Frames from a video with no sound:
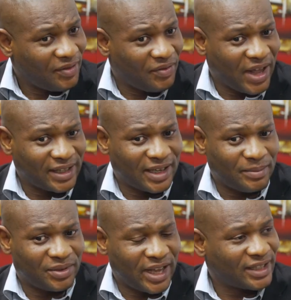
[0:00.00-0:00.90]
that
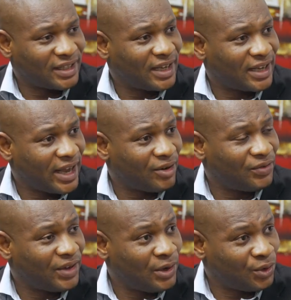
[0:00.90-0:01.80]
takes care
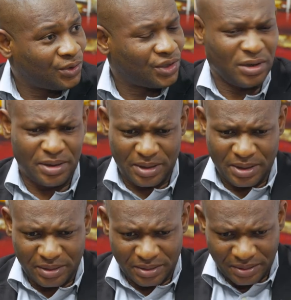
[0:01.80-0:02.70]
of elocution?
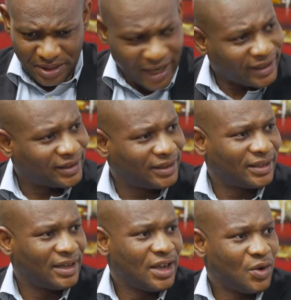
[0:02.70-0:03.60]
Yes,
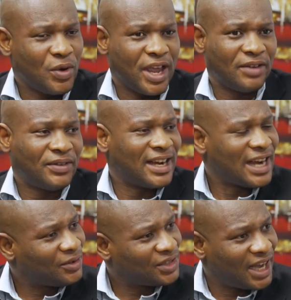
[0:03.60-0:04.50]
we have
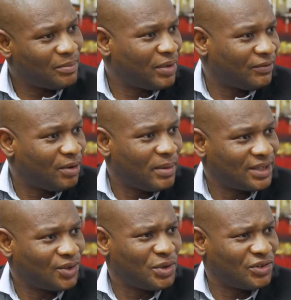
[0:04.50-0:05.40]
announcing and
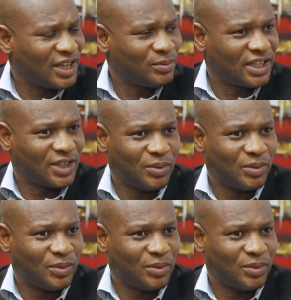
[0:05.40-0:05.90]
performance. So we try as much as